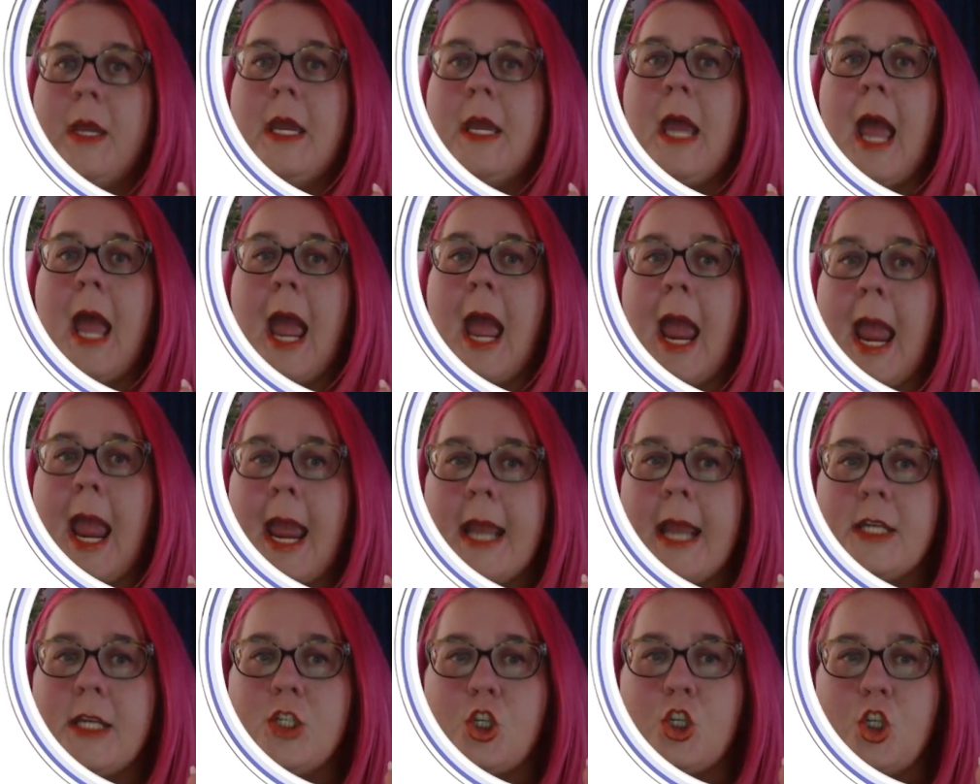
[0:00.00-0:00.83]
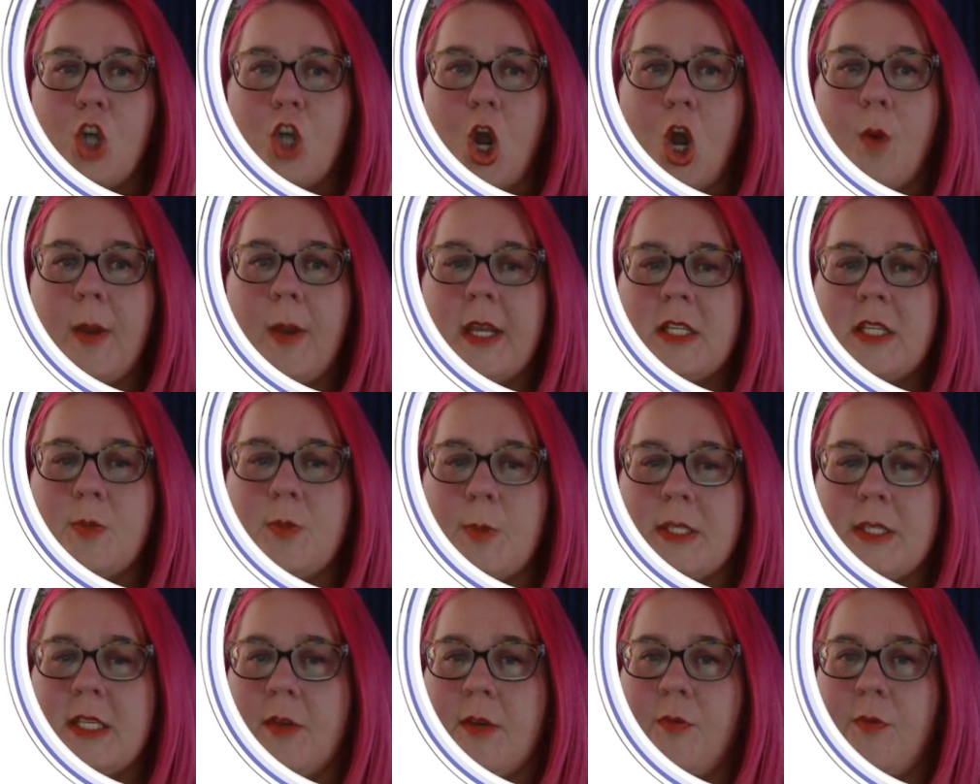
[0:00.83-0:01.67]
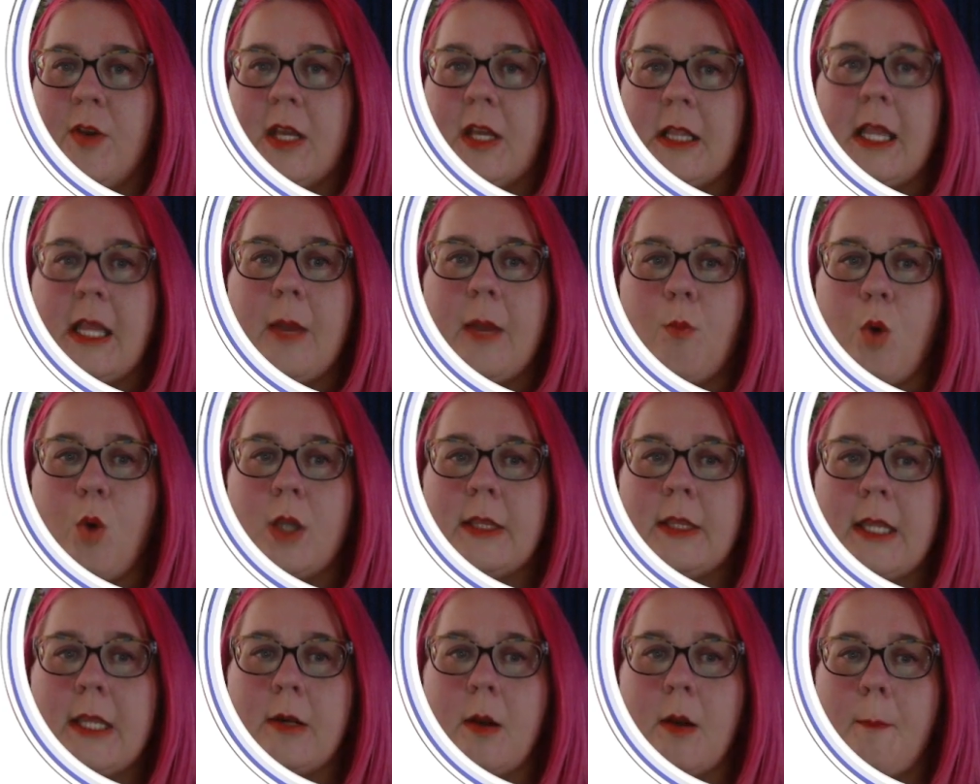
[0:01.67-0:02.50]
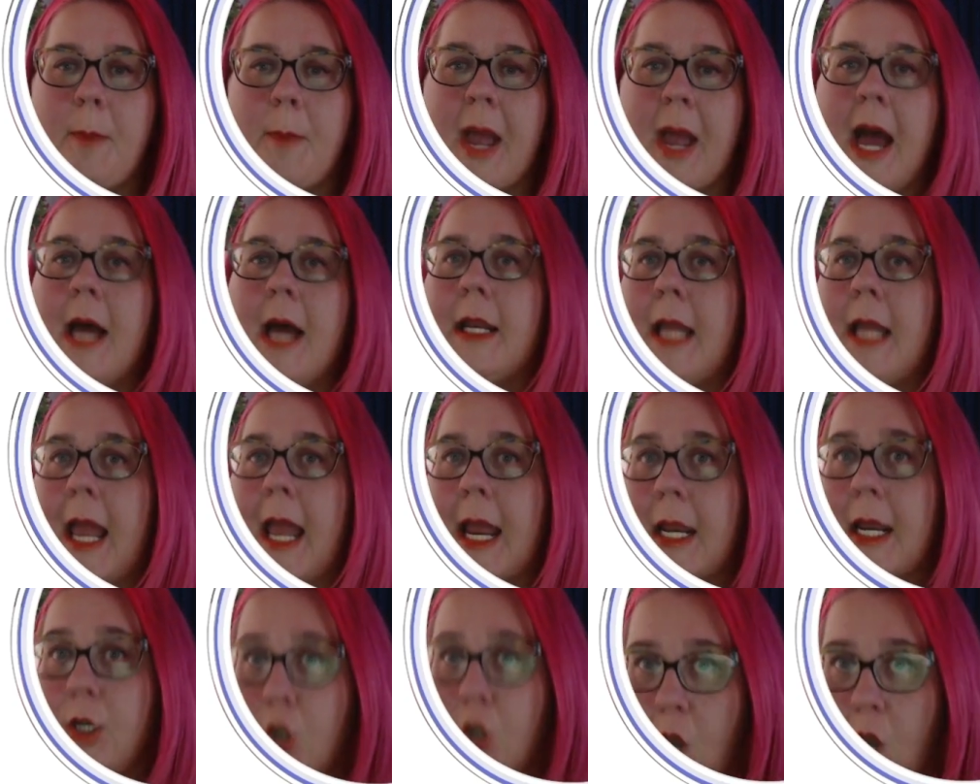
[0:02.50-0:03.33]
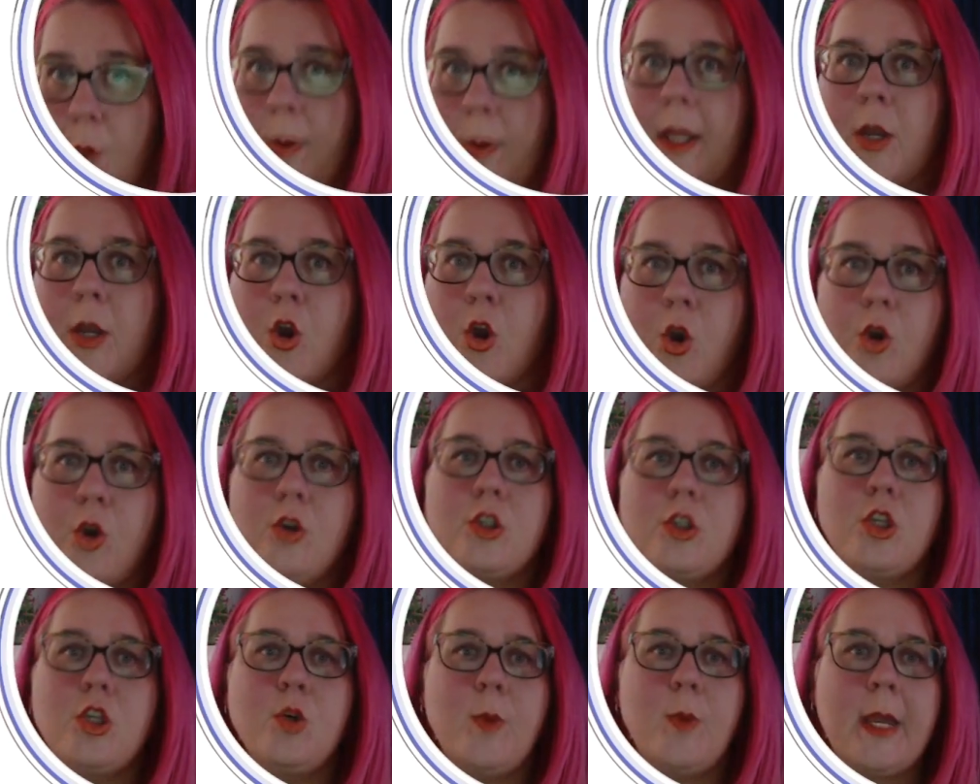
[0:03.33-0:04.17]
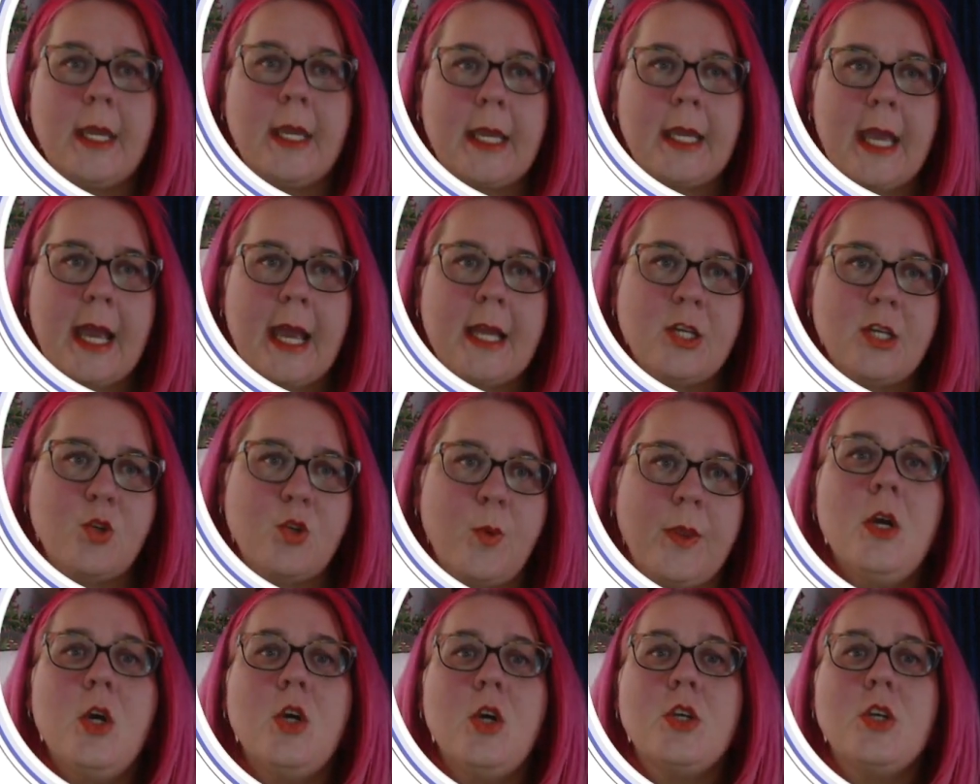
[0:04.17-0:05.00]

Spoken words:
and knowing specifically what they're about and knowing who to engage with.